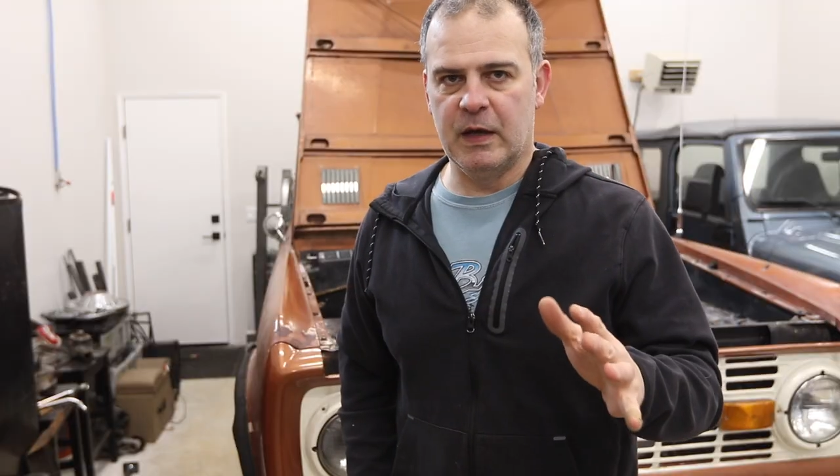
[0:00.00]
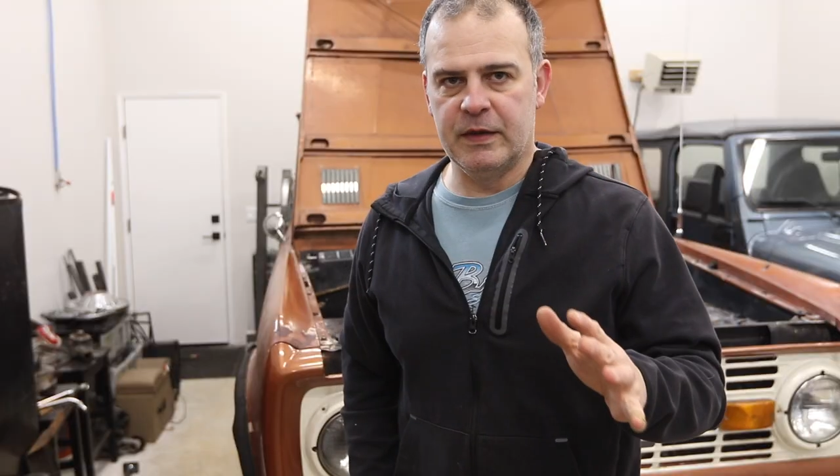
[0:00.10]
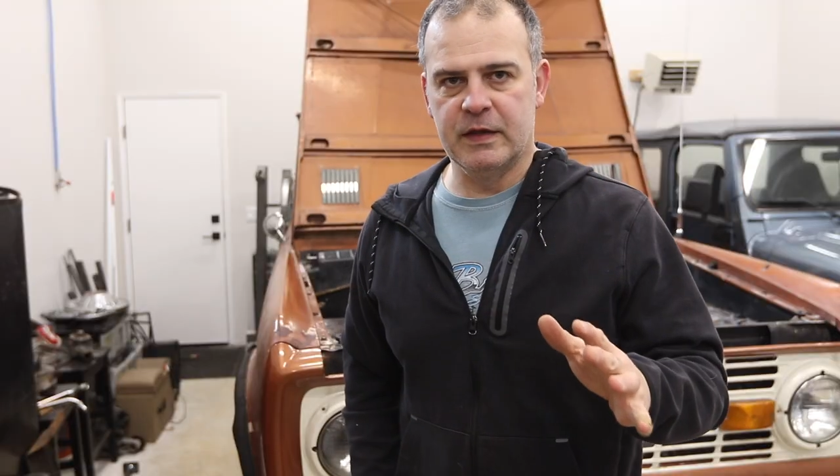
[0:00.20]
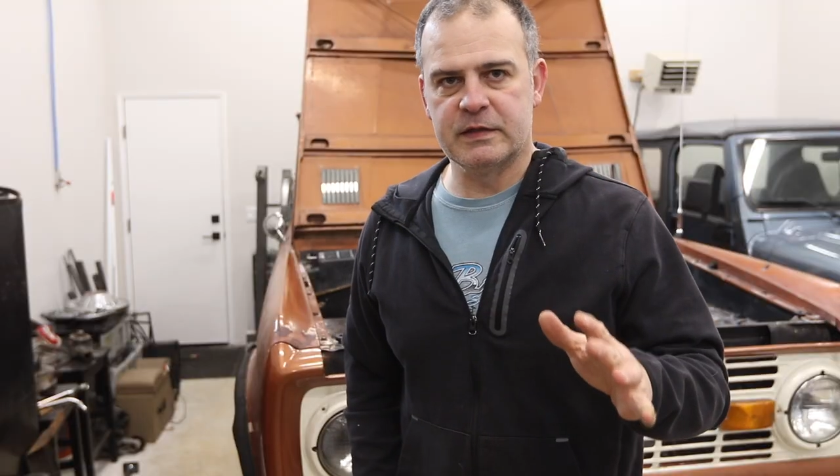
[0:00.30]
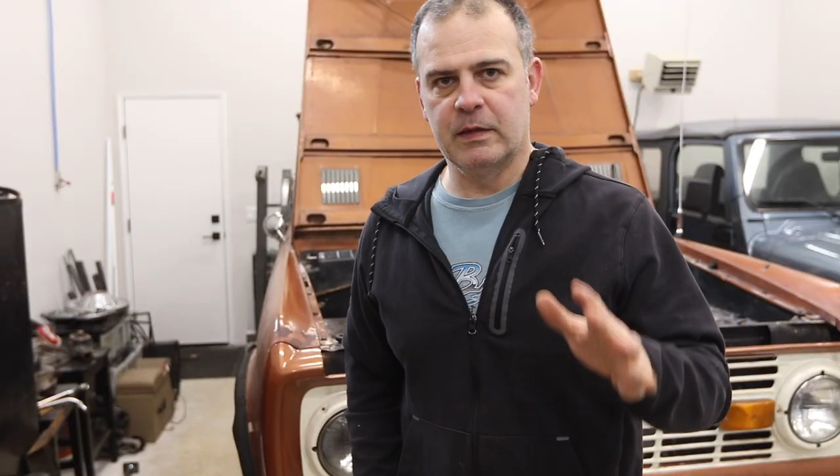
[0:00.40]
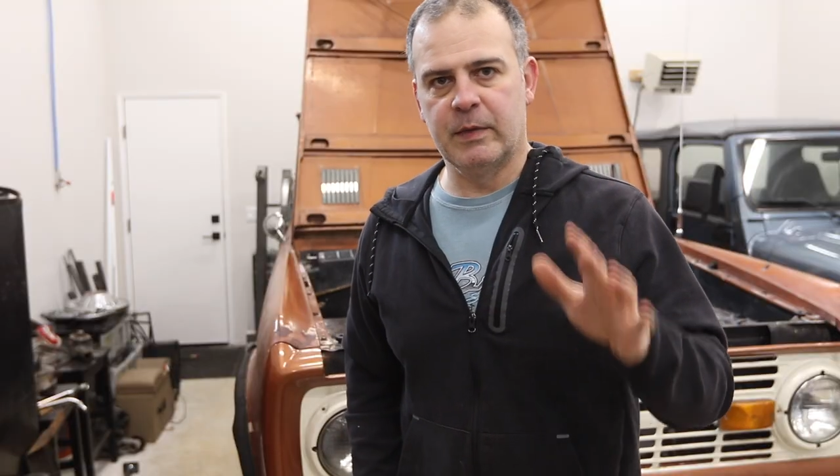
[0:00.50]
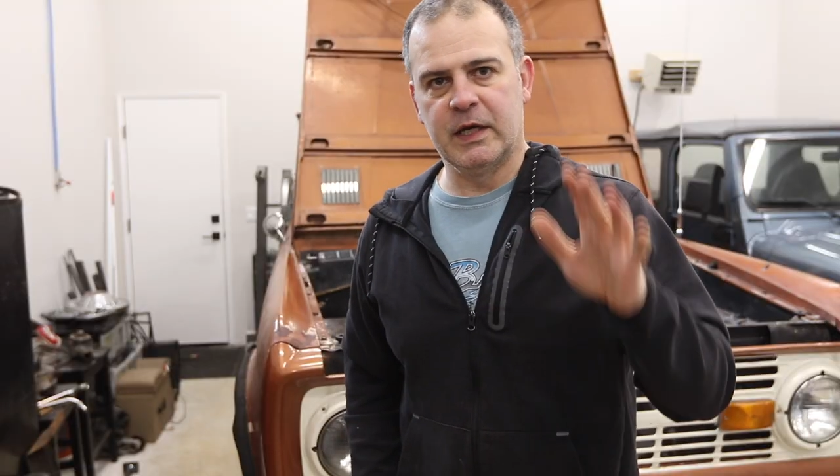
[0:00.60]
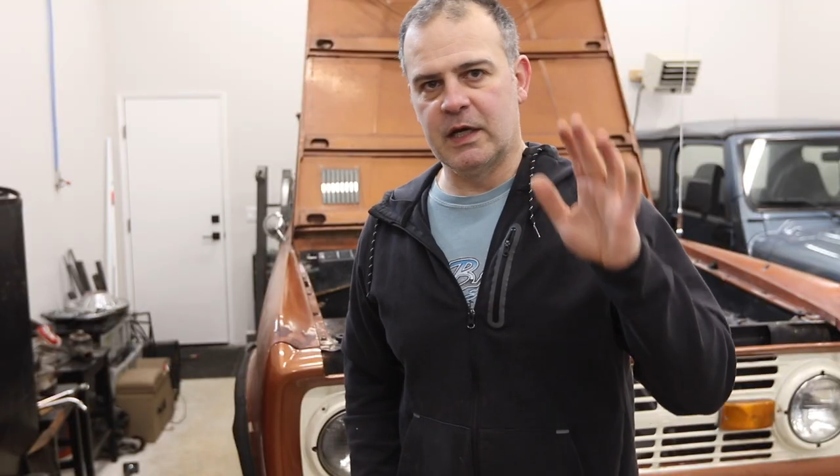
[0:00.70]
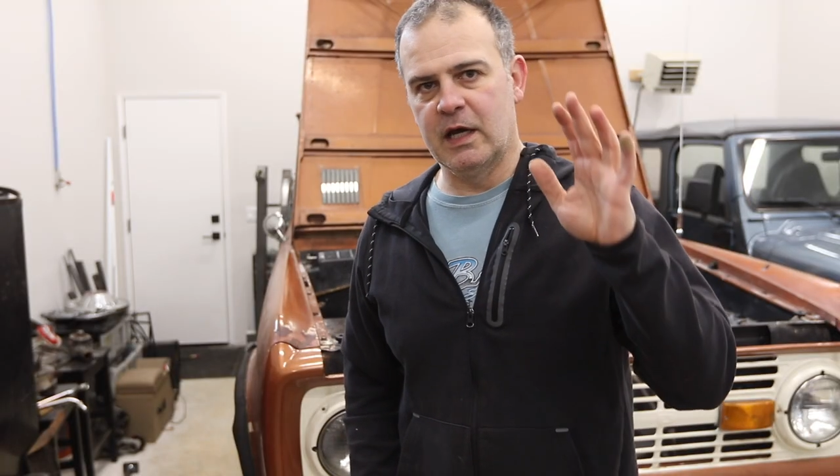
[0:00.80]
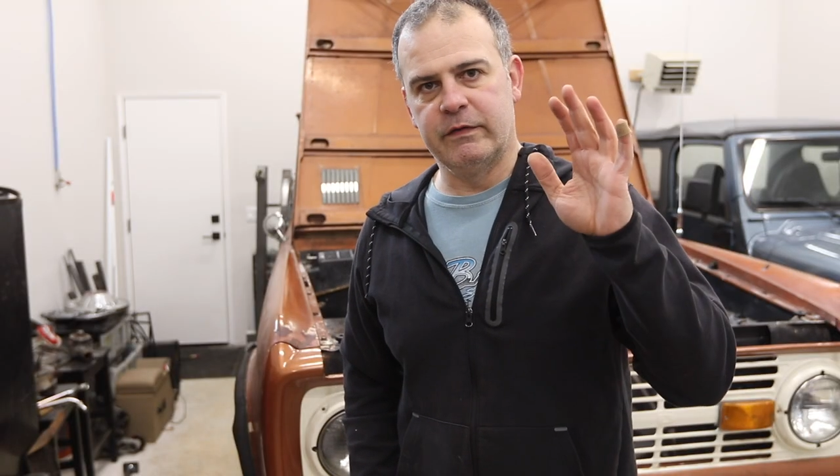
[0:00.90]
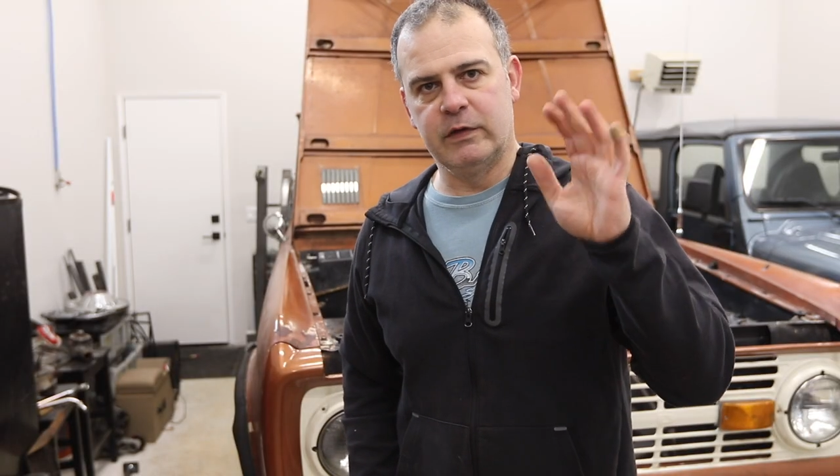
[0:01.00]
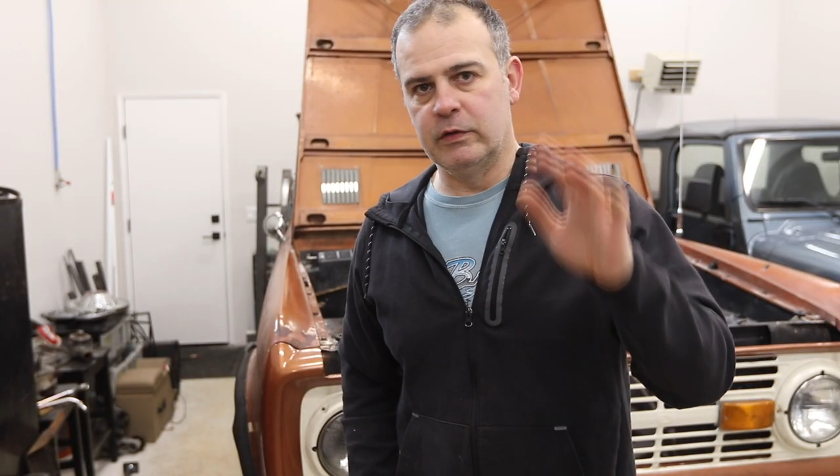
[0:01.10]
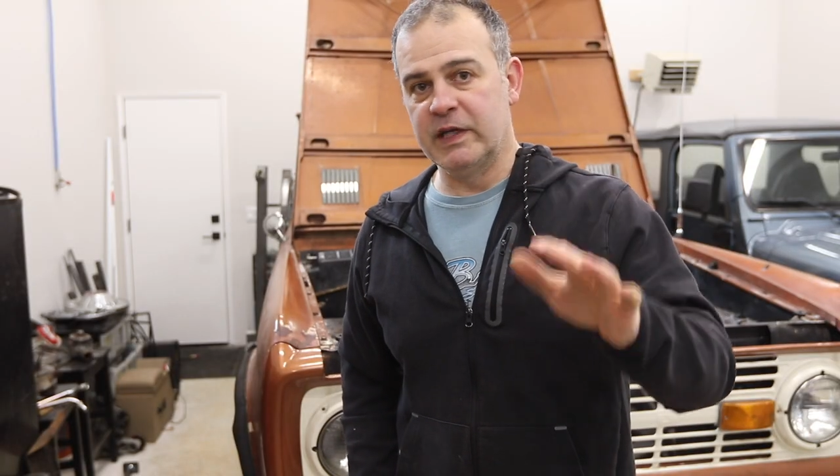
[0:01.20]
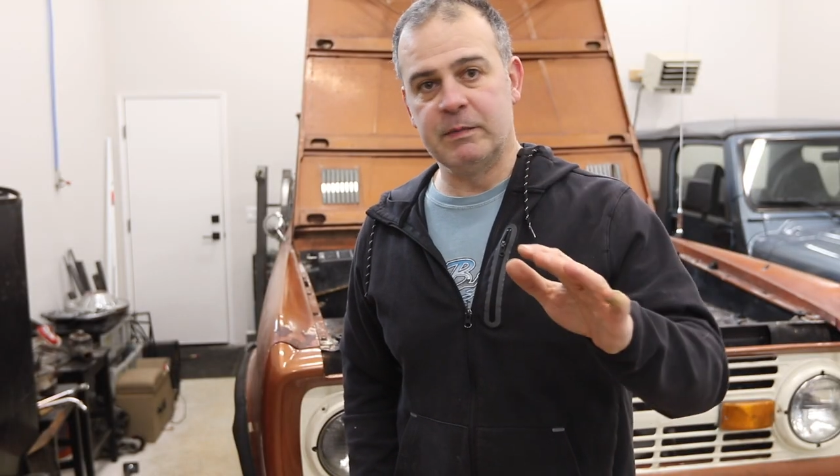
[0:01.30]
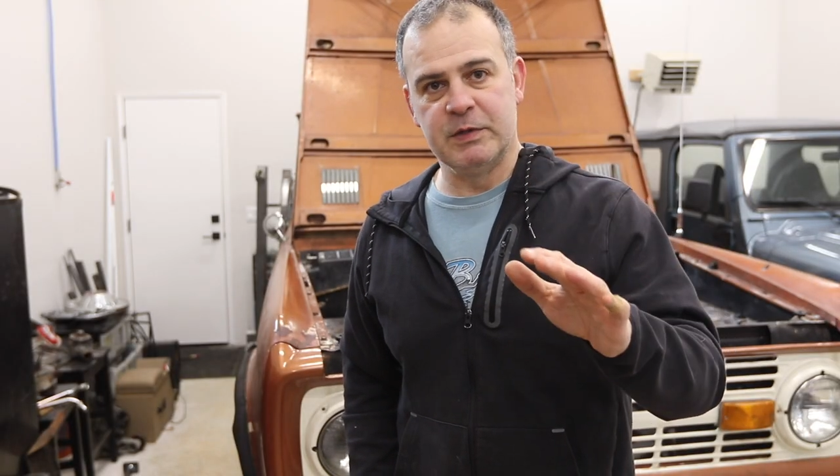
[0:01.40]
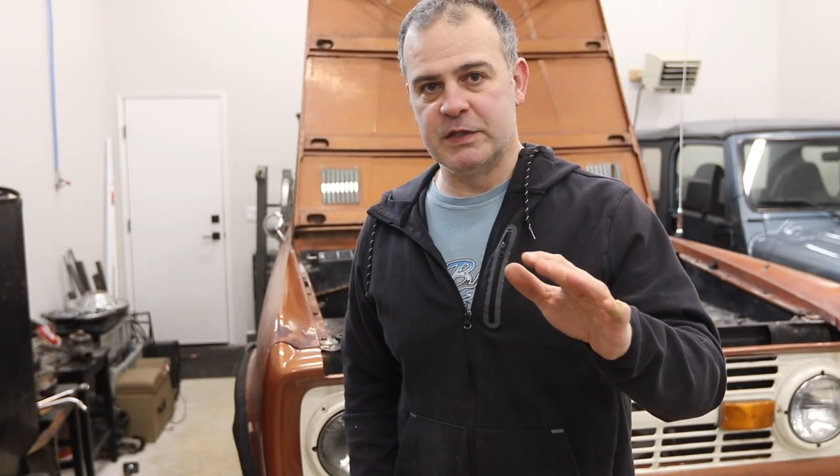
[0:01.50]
me on this, I'm in kind of a unique